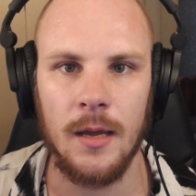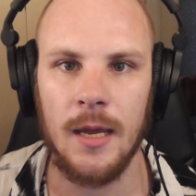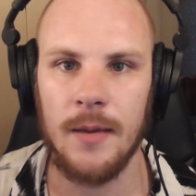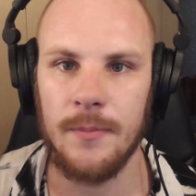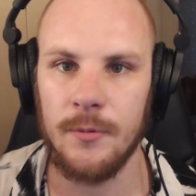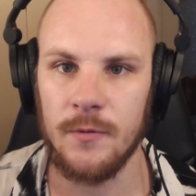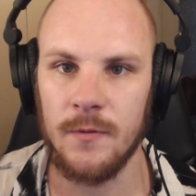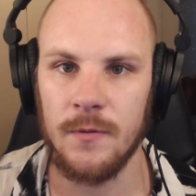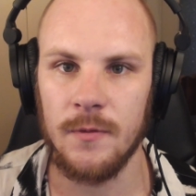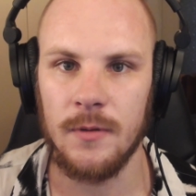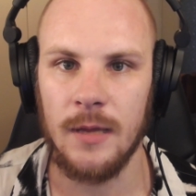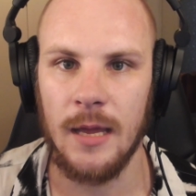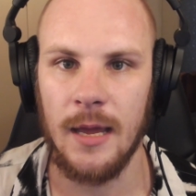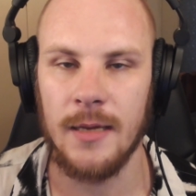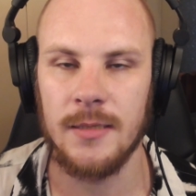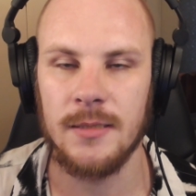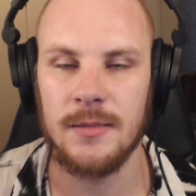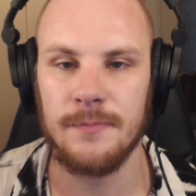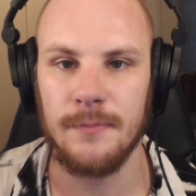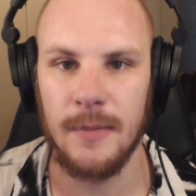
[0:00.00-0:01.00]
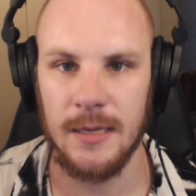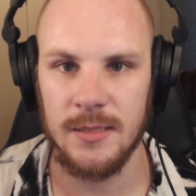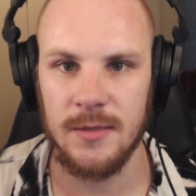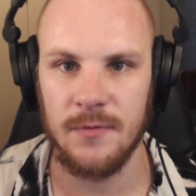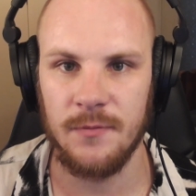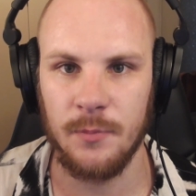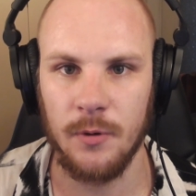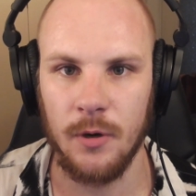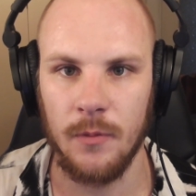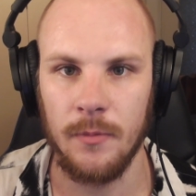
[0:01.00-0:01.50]
Ableton has a
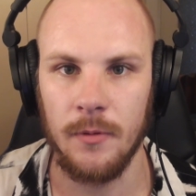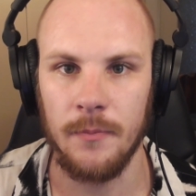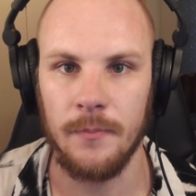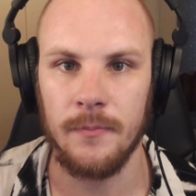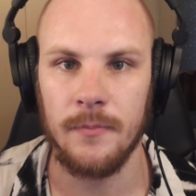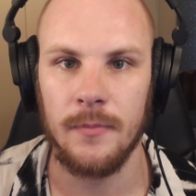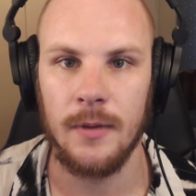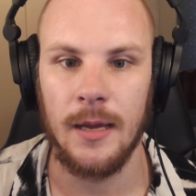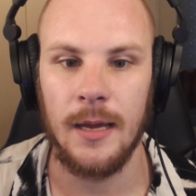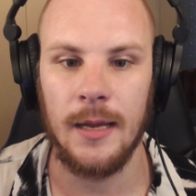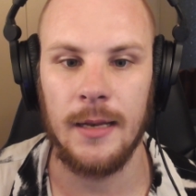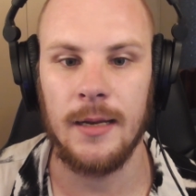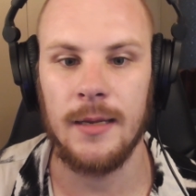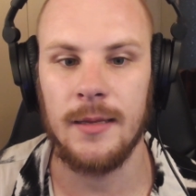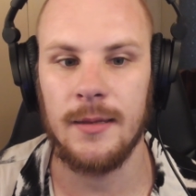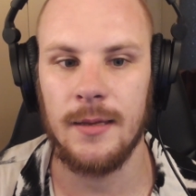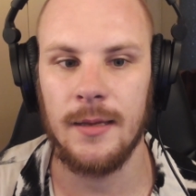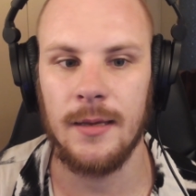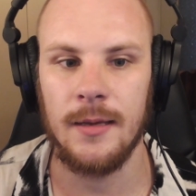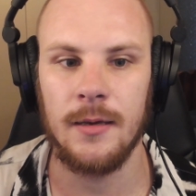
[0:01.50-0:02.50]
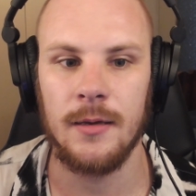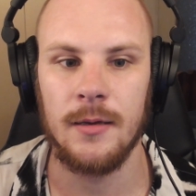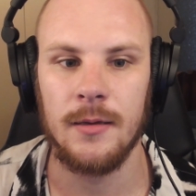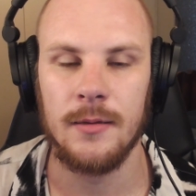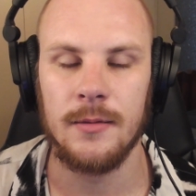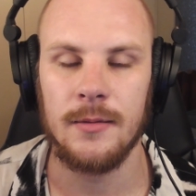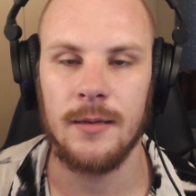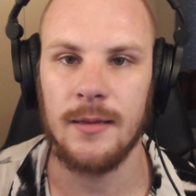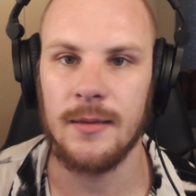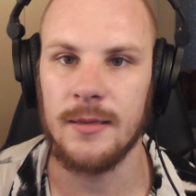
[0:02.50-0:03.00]
massive problem, and I think
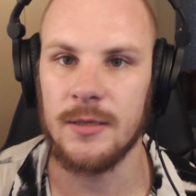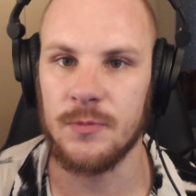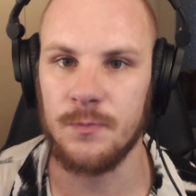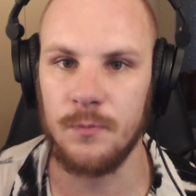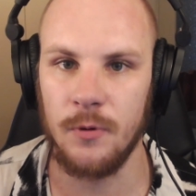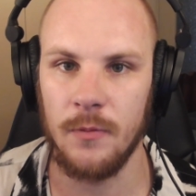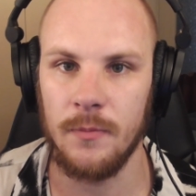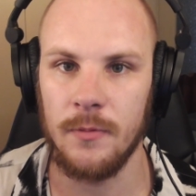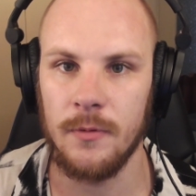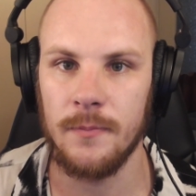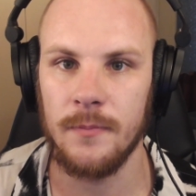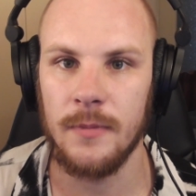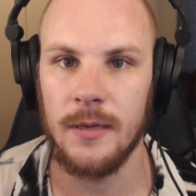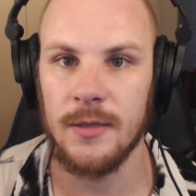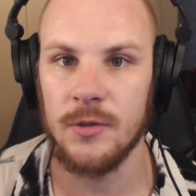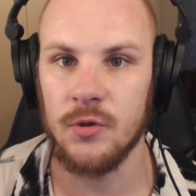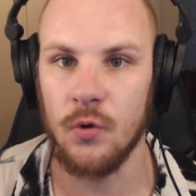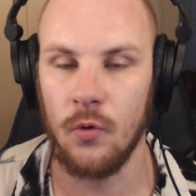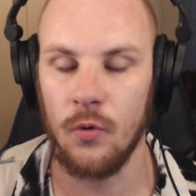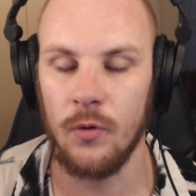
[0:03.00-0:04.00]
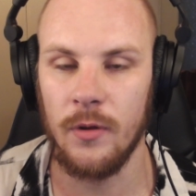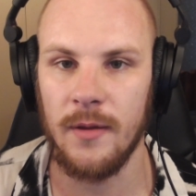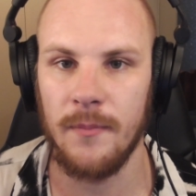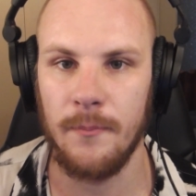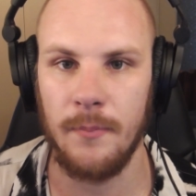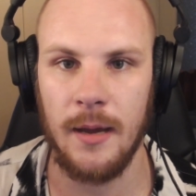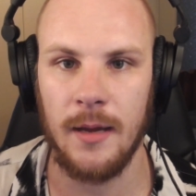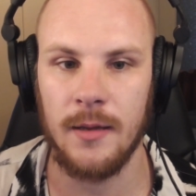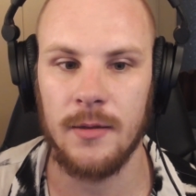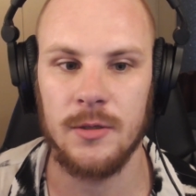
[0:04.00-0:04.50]
that this problem is
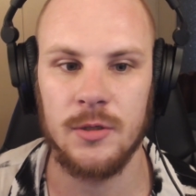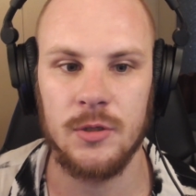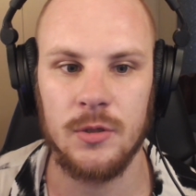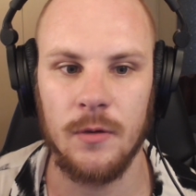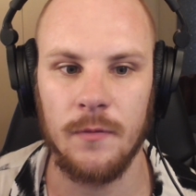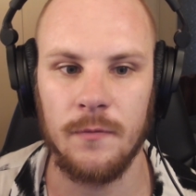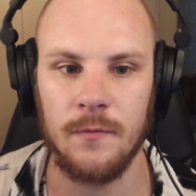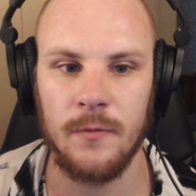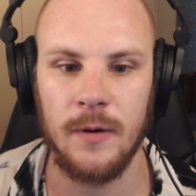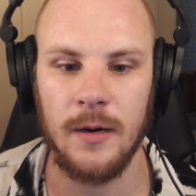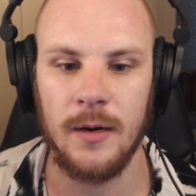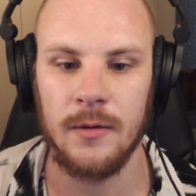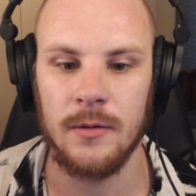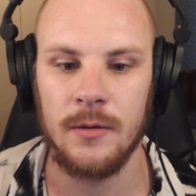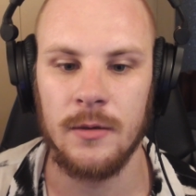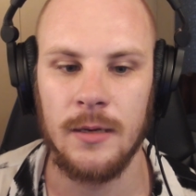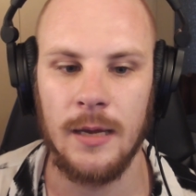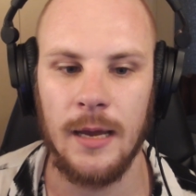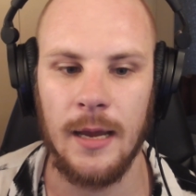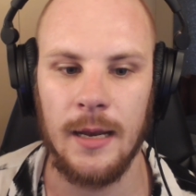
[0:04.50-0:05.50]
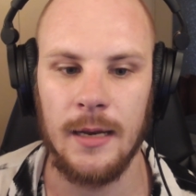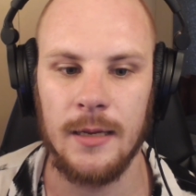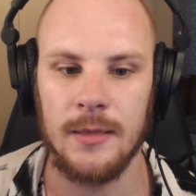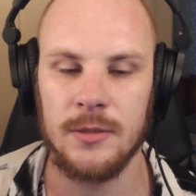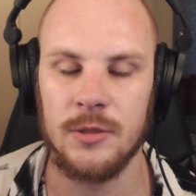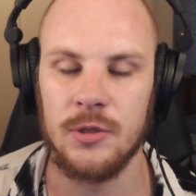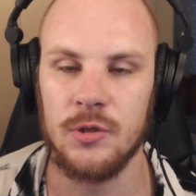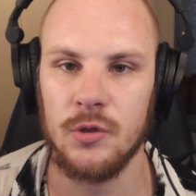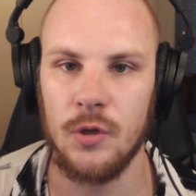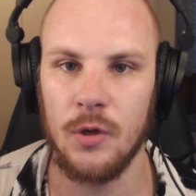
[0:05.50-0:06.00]
holding back the software and
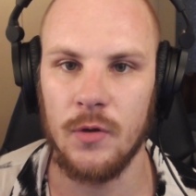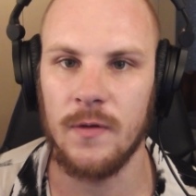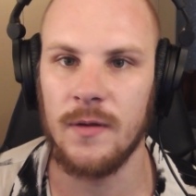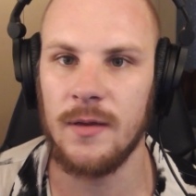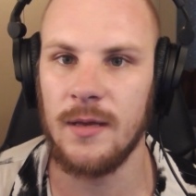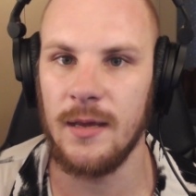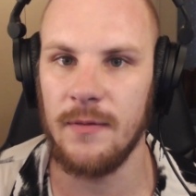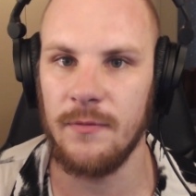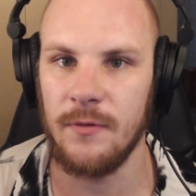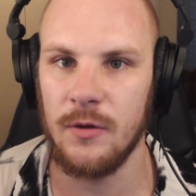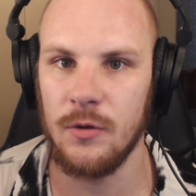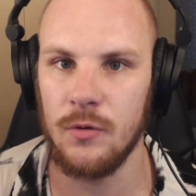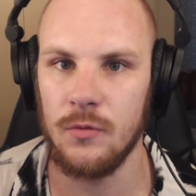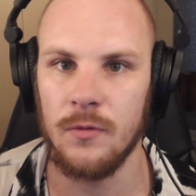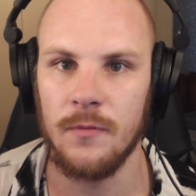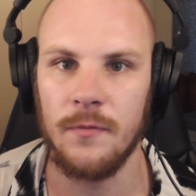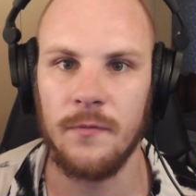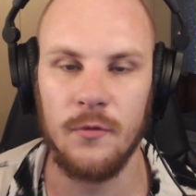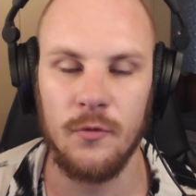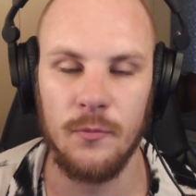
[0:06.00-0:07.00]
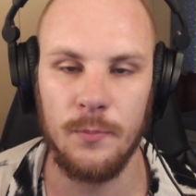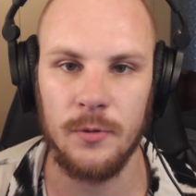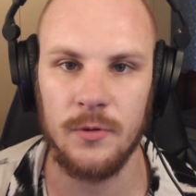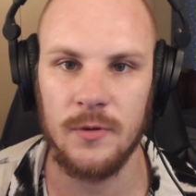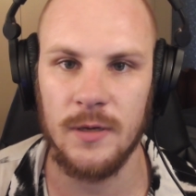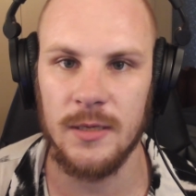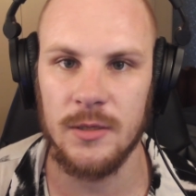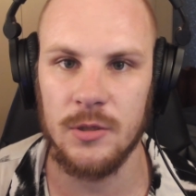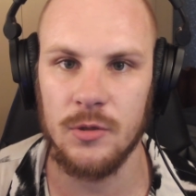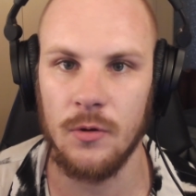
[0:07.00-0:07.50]
it's not giving you the full
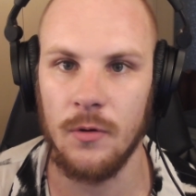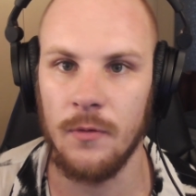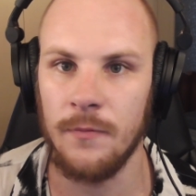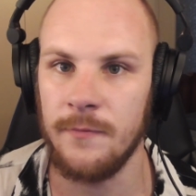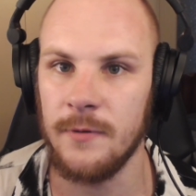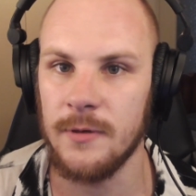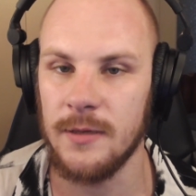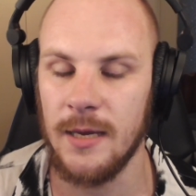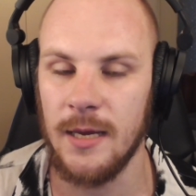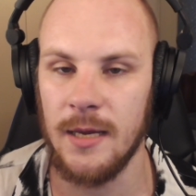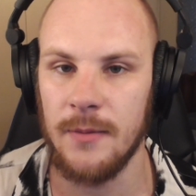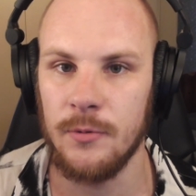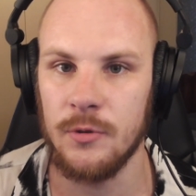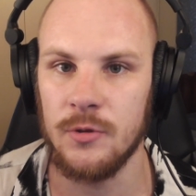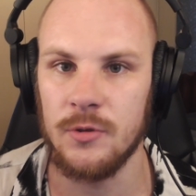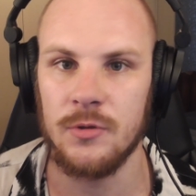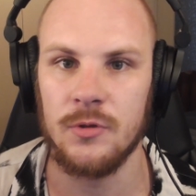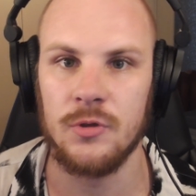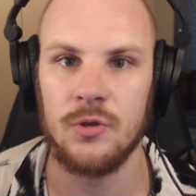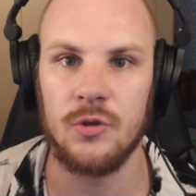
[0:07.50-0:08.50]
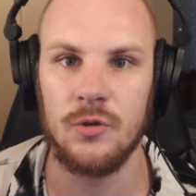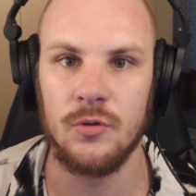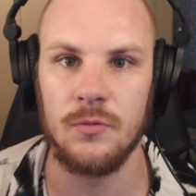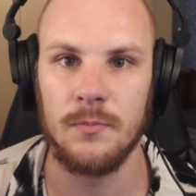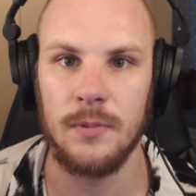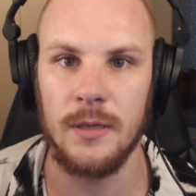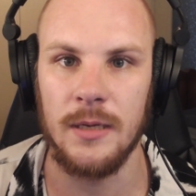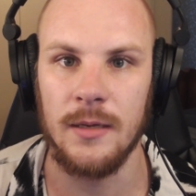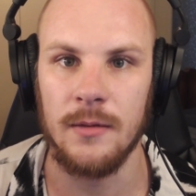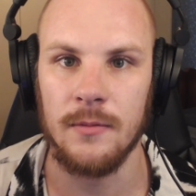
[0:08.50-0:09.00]
potential of what Ableton
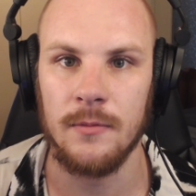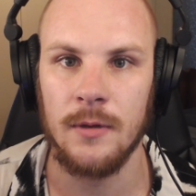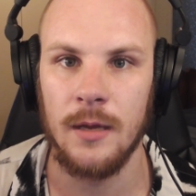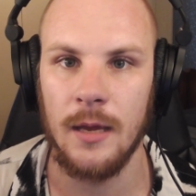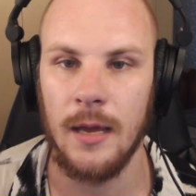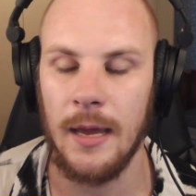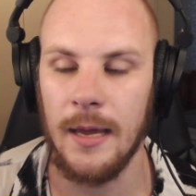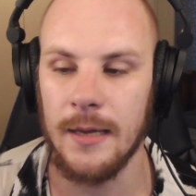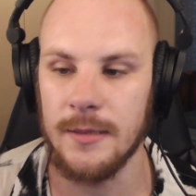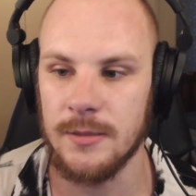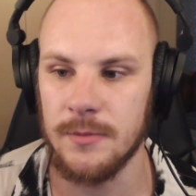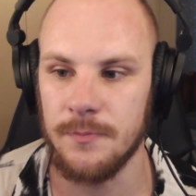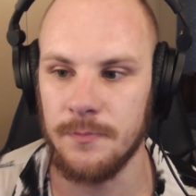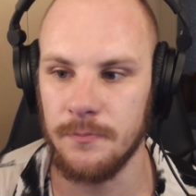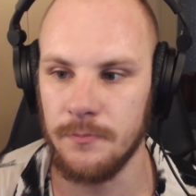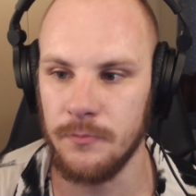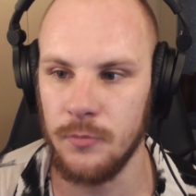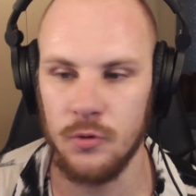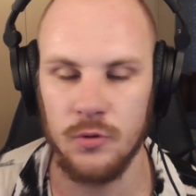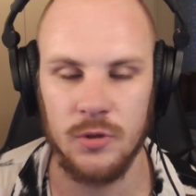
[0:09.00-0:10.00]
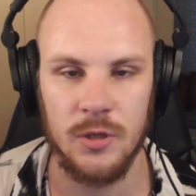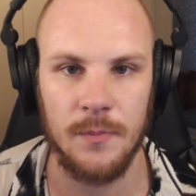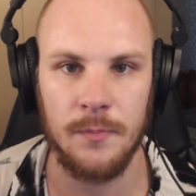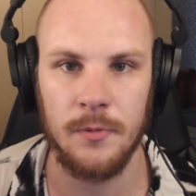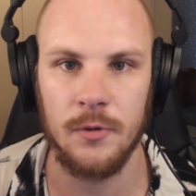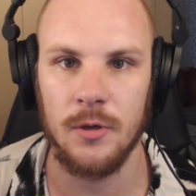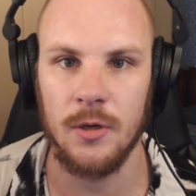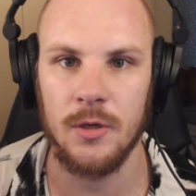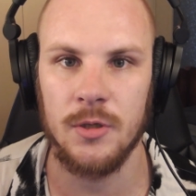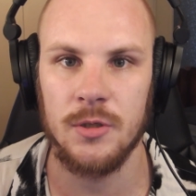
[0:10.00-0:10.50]
should be as a music
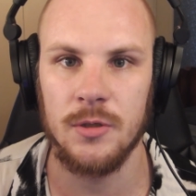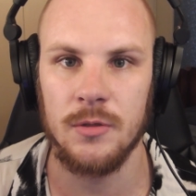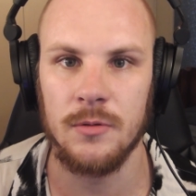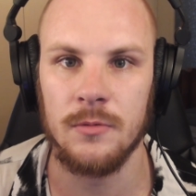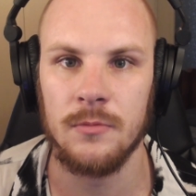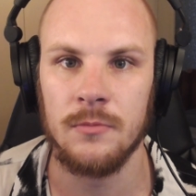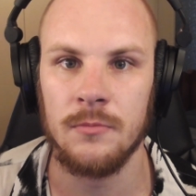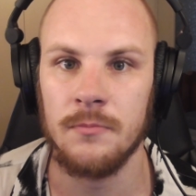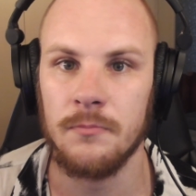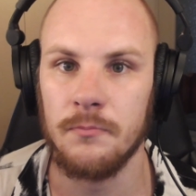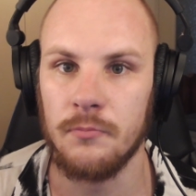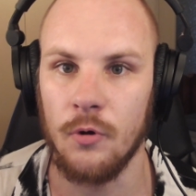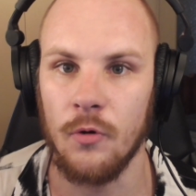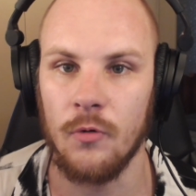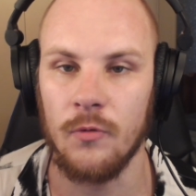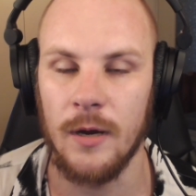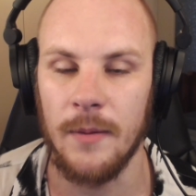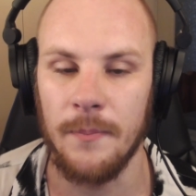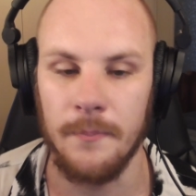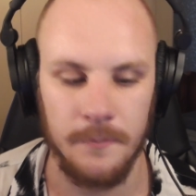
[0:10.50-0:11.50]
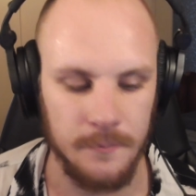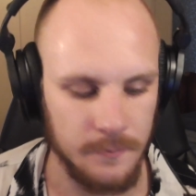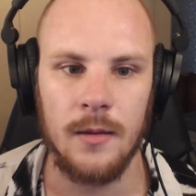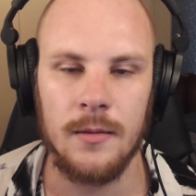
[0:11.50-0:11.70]
production program.